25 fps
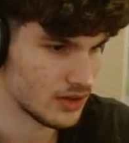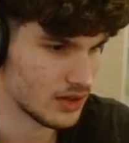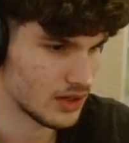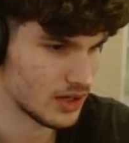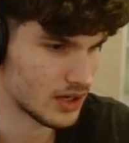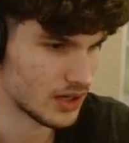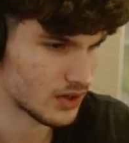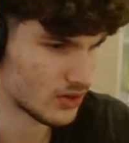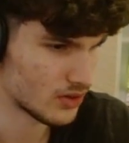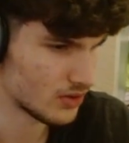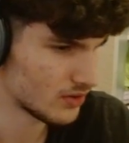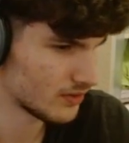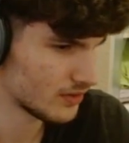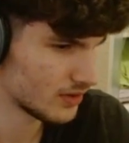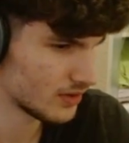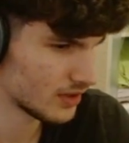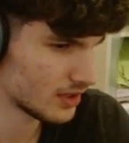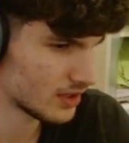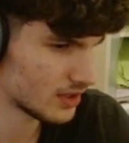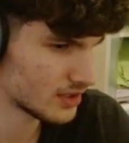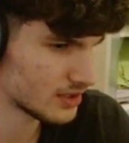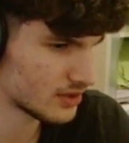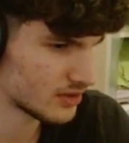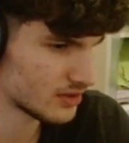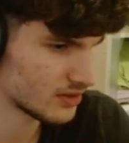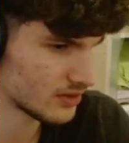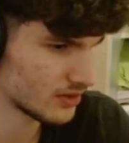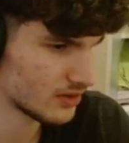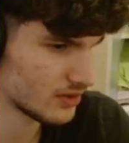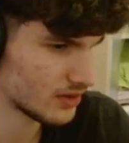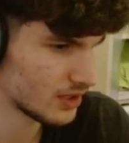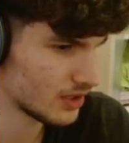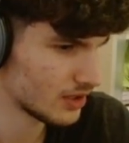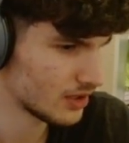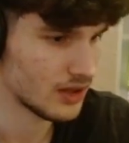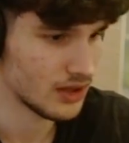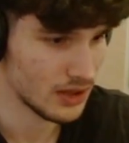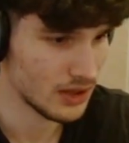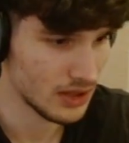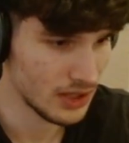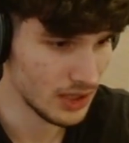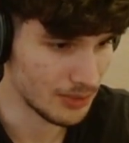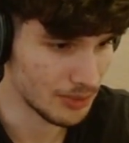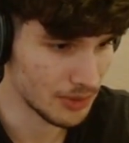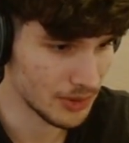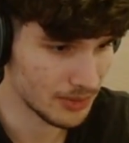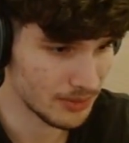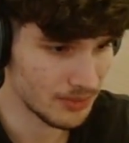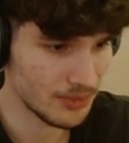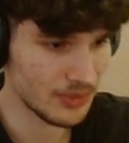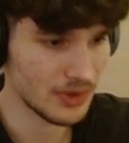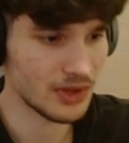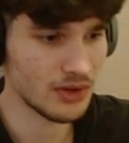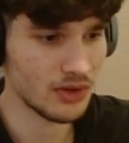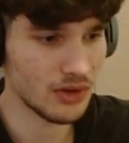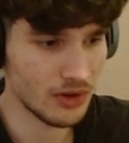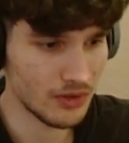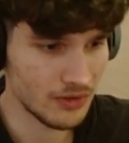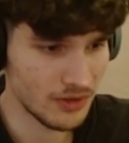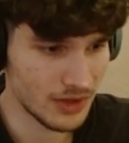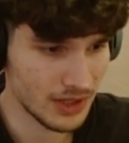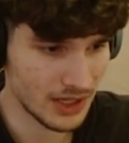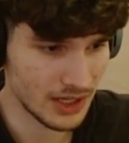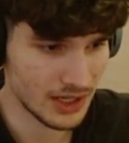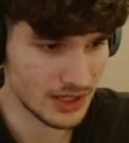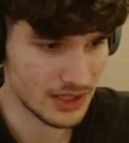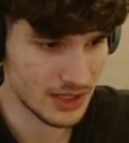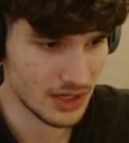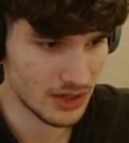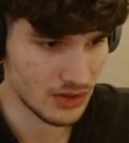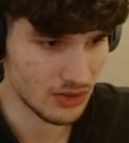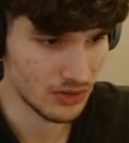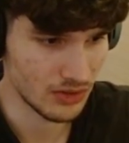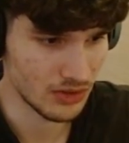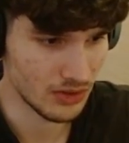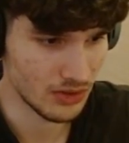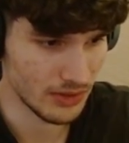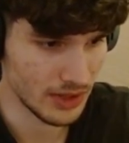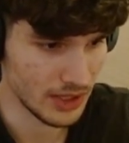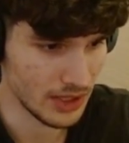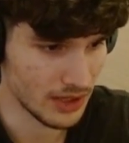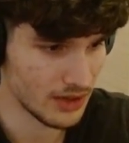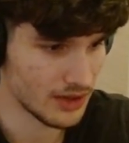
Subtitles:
Are all of the cards ongoing? Yep, all of the cards are ongoing.